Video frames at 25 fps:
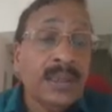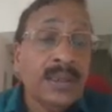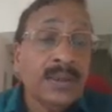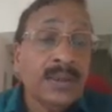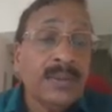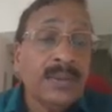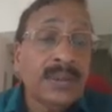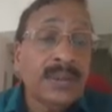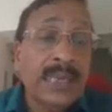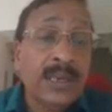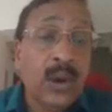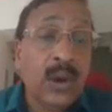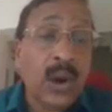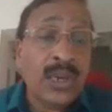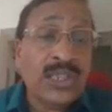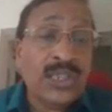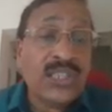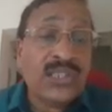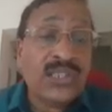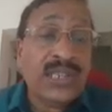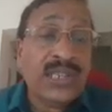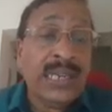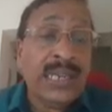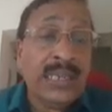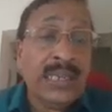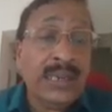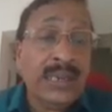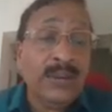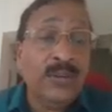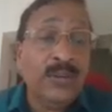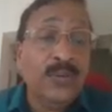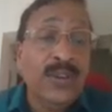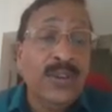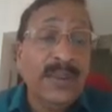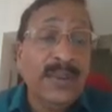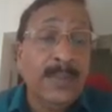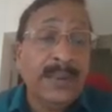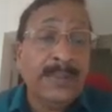V
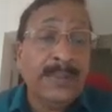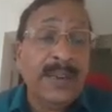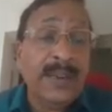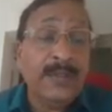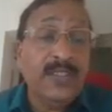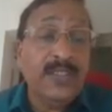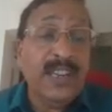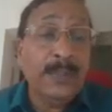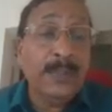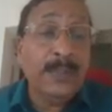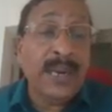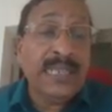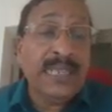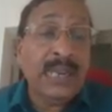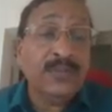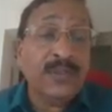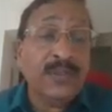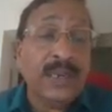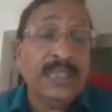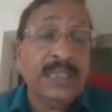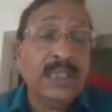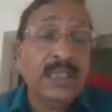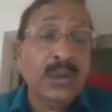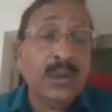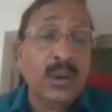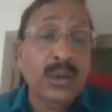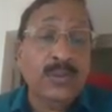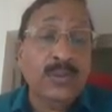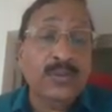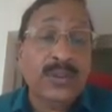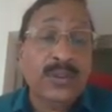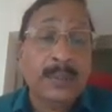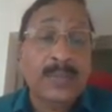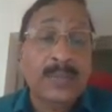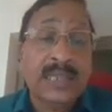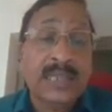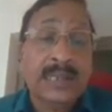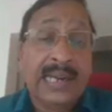by F control
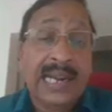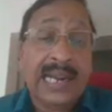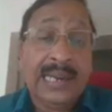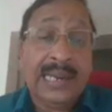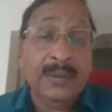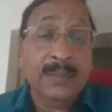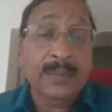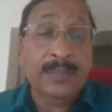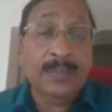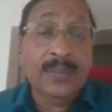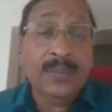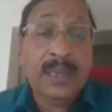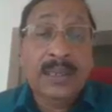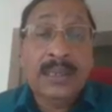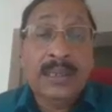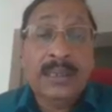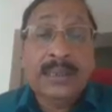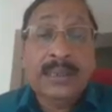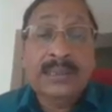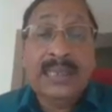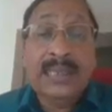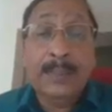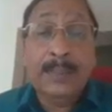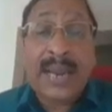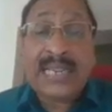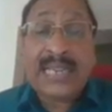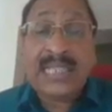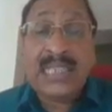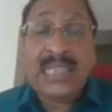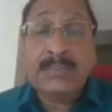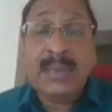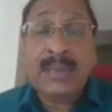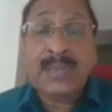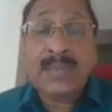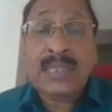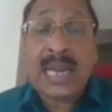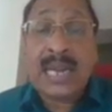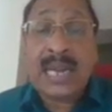from the drive. The
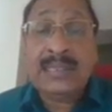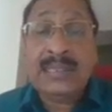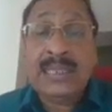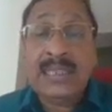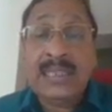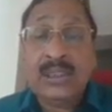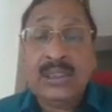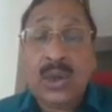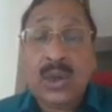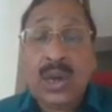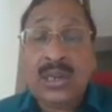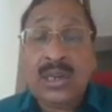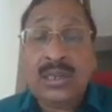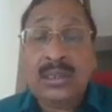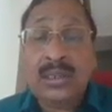maximum starting torque,